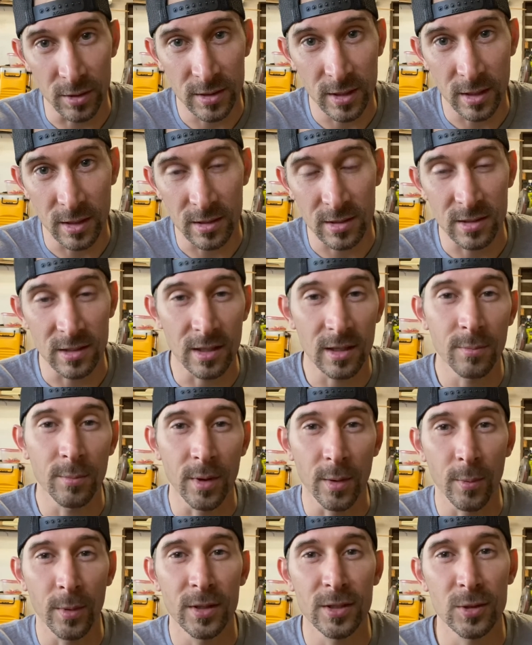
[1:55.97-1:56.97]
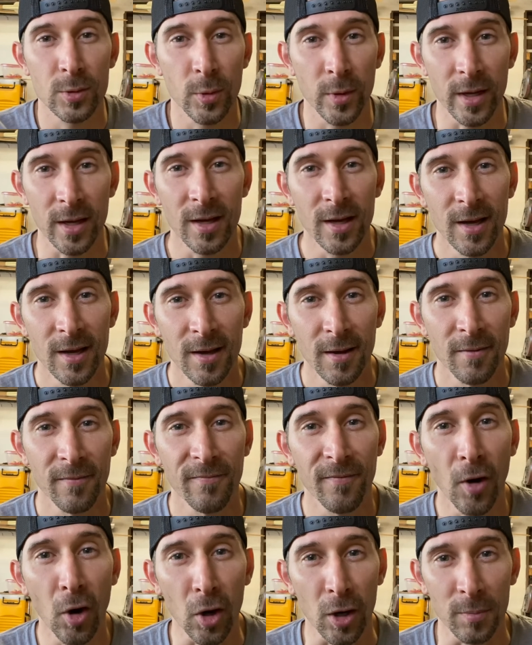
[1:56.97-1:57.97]
Tennessee, and we went to a
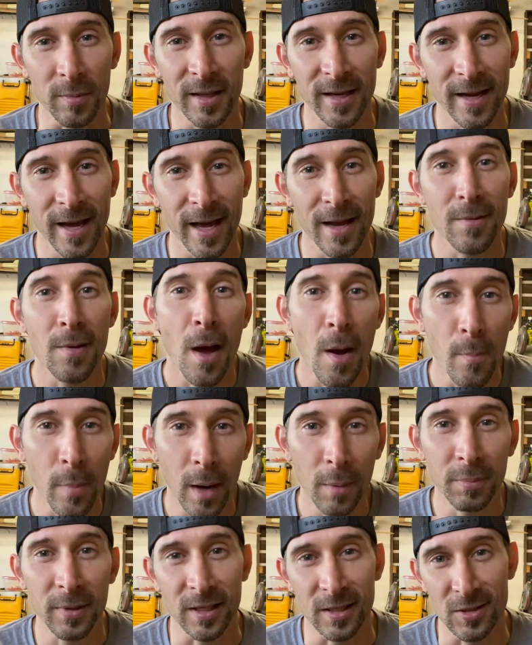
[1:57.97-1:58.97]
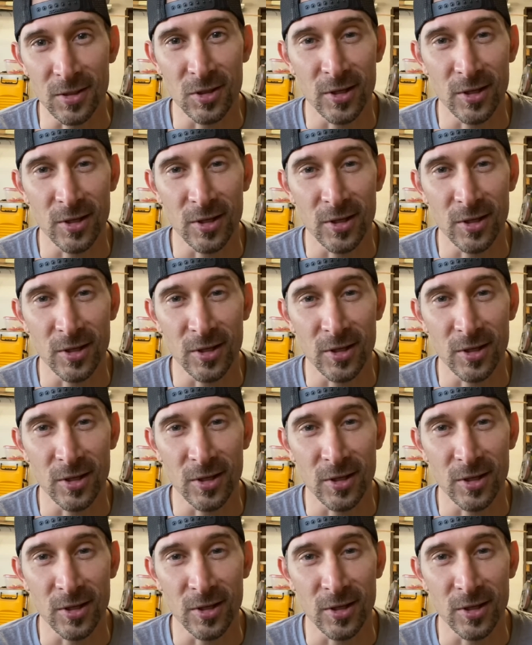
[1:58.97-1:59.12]
farm that had pumpkins.